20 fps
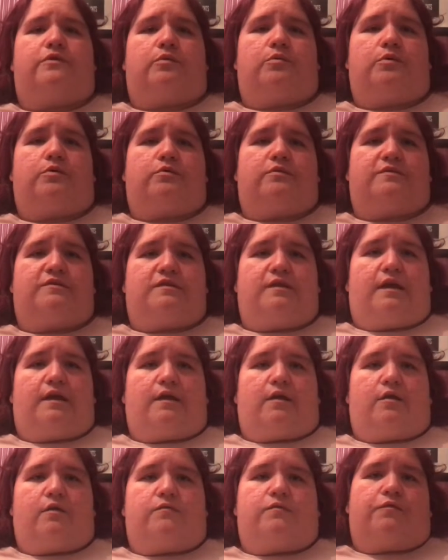so we could
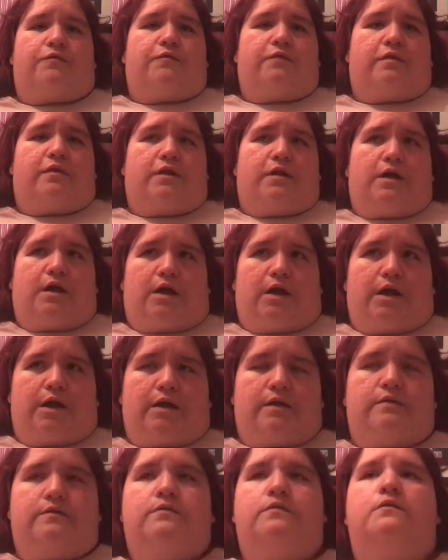stay over for the
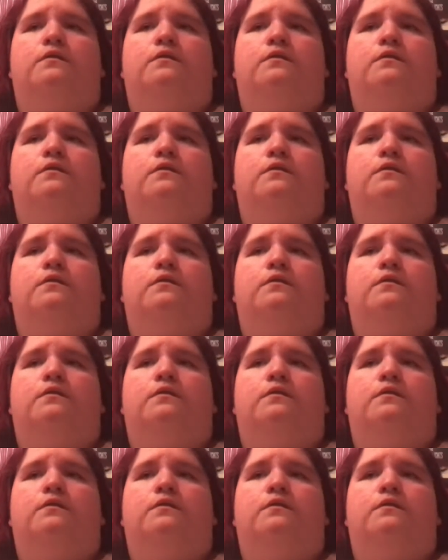night.